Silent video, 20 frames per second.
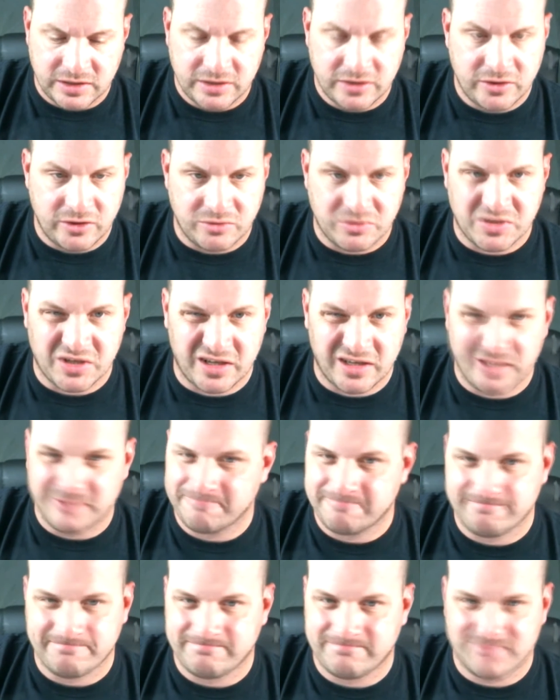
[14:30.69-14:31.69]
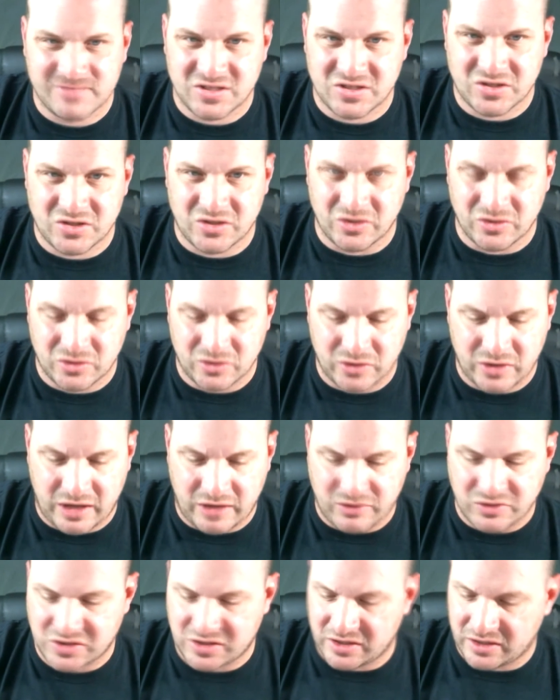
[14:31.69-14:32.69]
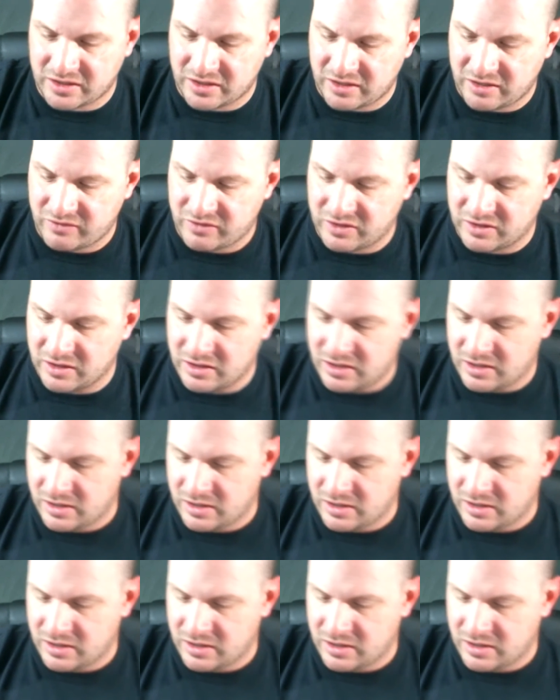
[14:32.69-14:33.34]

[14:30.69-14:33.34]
You know what I'm saying? Just don't do it. I was thinking even